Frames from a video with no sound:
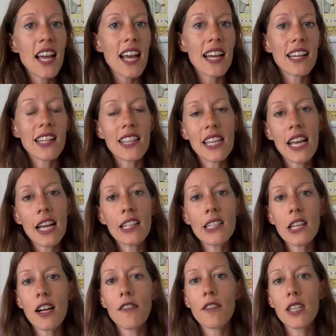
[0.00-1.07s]
And at the end
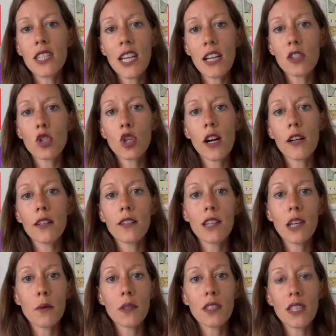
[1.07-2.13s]
of the test trial,
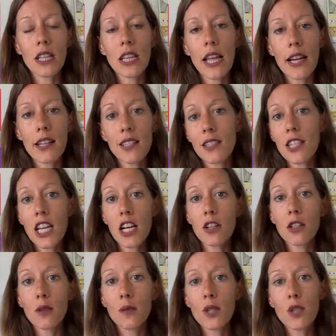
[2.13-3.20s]
they will select and tell
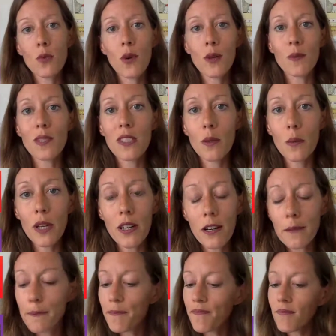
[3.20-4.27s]
you which one was the winner.